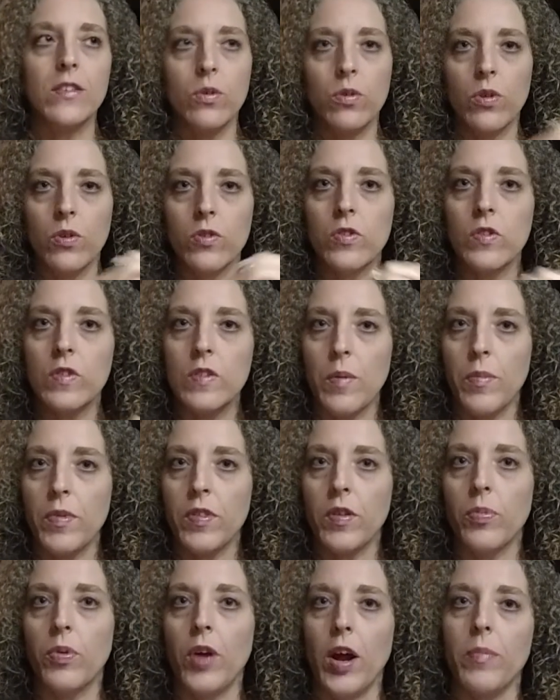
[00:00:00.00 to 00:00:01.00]
So those are some
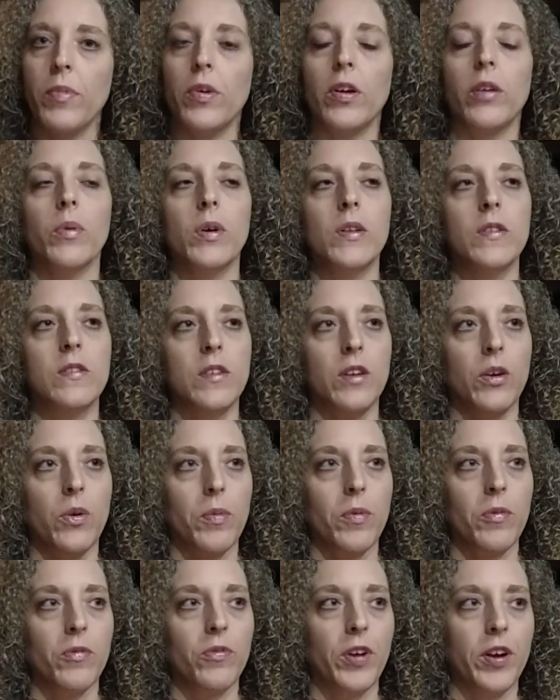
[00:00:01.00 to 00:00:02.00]
of the primary ones. You know,
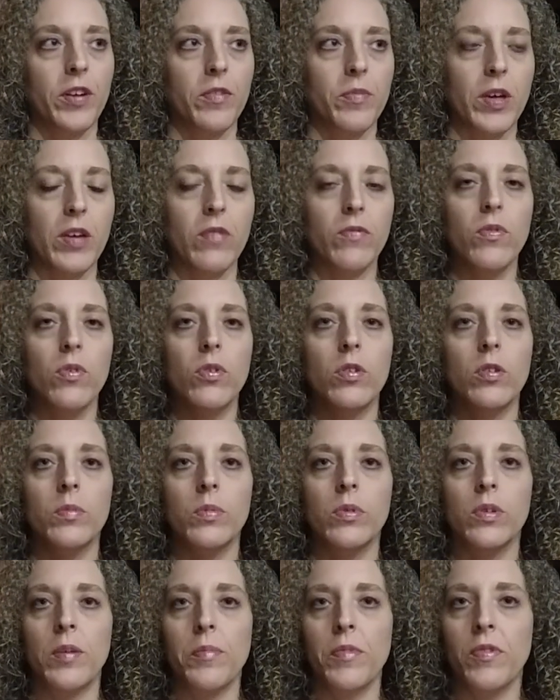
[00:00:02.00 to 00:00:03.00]
I'm afraid of being
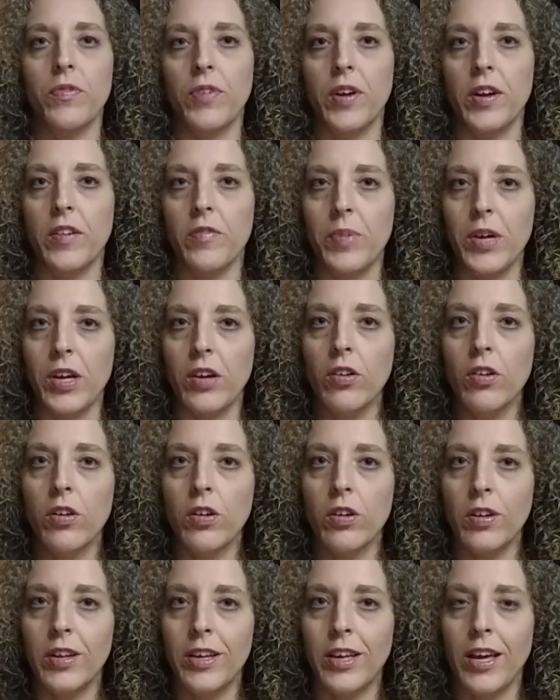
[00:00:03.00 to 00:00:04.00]
vulnerable. I'm afraid of being
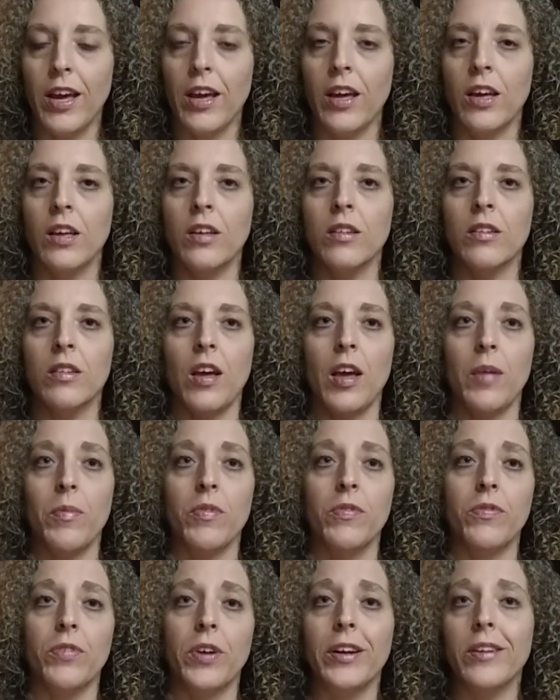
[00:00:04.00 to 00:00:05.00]
hurt again. I'm
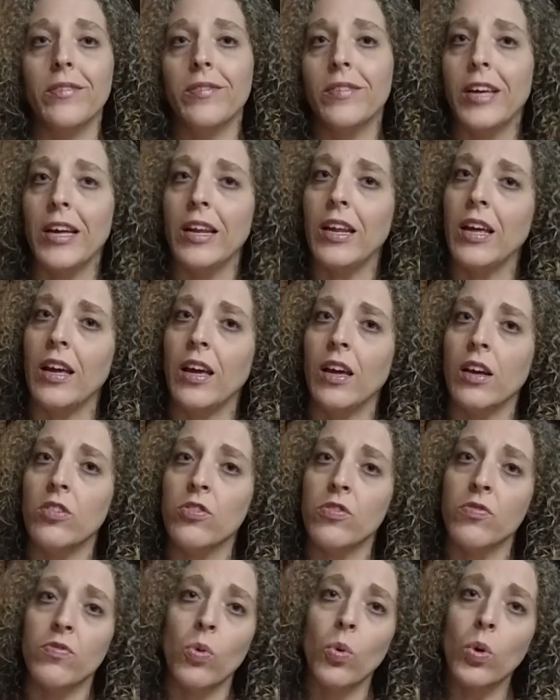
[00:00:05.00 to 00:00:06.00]
afraid of getting
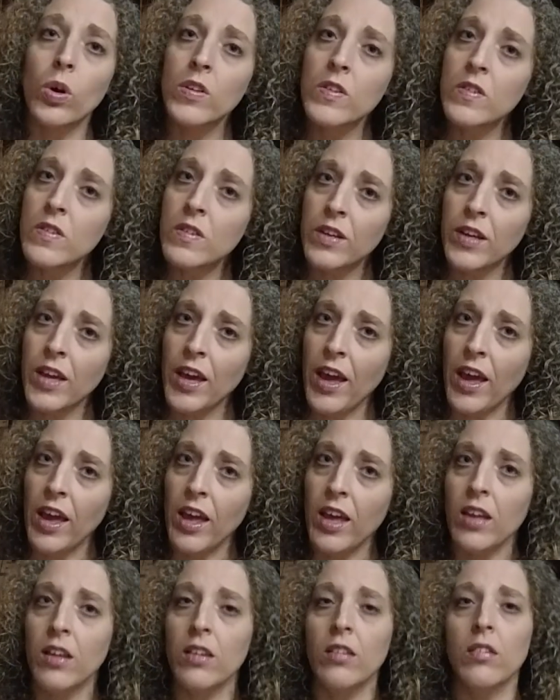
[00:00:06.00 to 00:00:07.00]
divorced
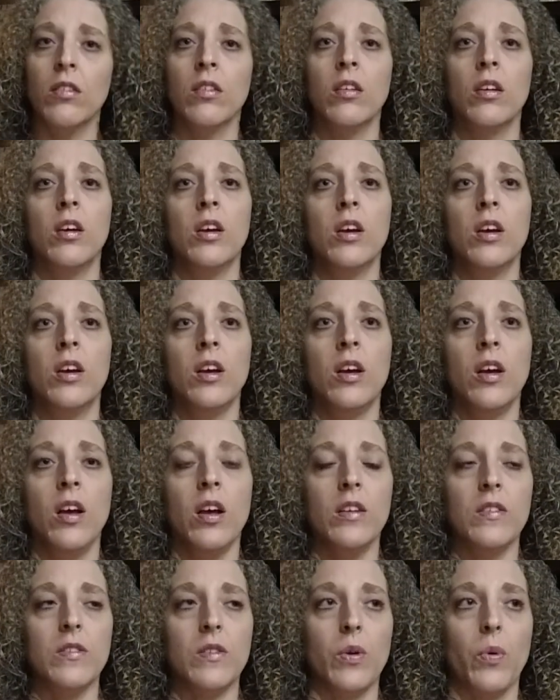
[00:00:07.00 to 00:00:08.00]
again.
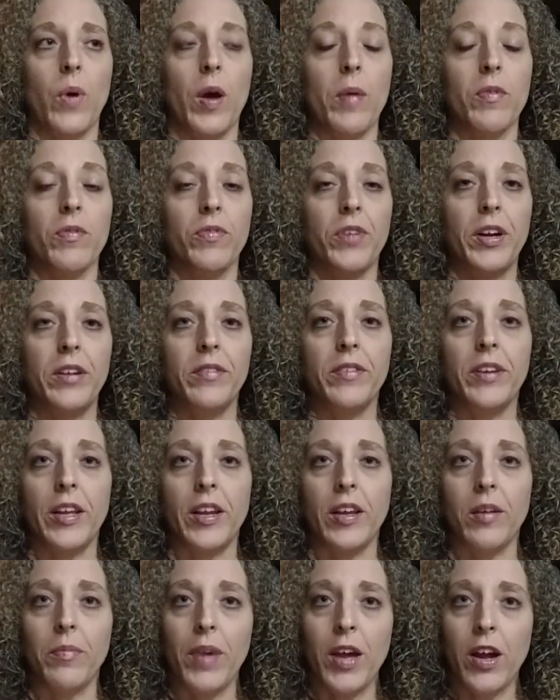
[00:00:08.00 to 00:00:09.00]
So I'm afraid of
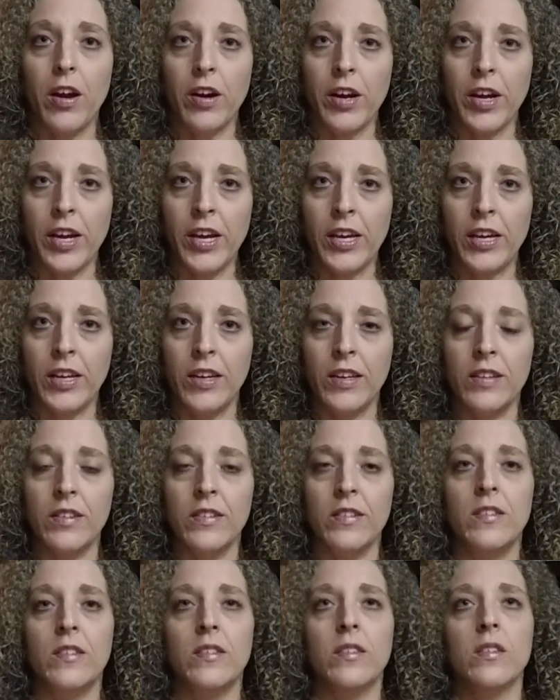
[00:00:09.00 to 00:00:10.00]
getting
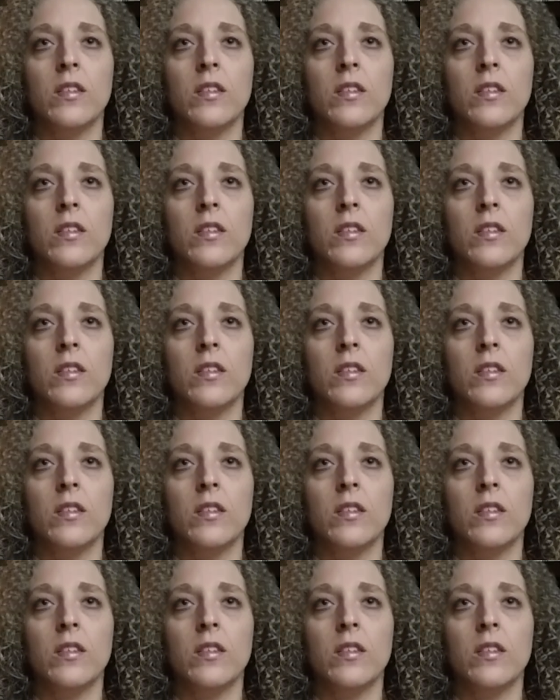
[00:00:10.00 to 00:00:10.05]
married.